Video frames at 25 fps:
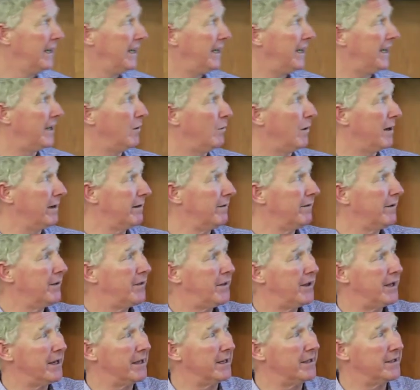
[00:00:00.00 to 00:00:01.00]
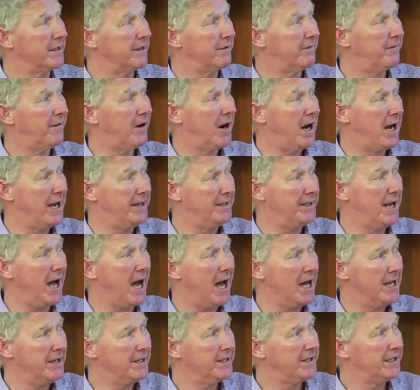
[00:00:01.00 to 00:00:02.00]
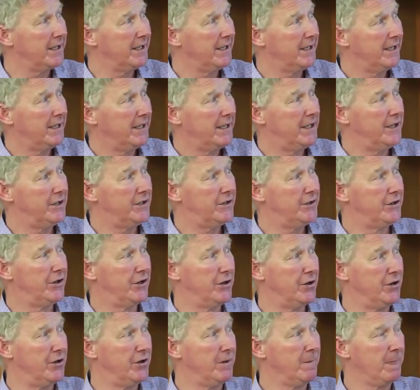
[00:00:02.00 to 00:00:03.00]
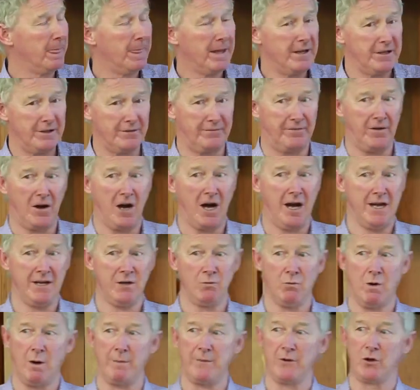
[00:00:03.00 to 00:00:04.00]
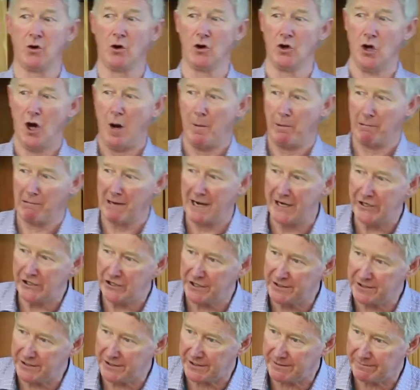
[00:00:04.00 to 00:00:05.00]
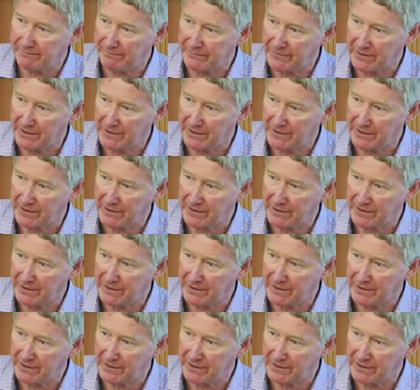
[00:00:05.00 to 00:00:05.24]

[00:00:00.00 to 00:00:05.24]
And one of the things that FHIR does is to define what we call operations,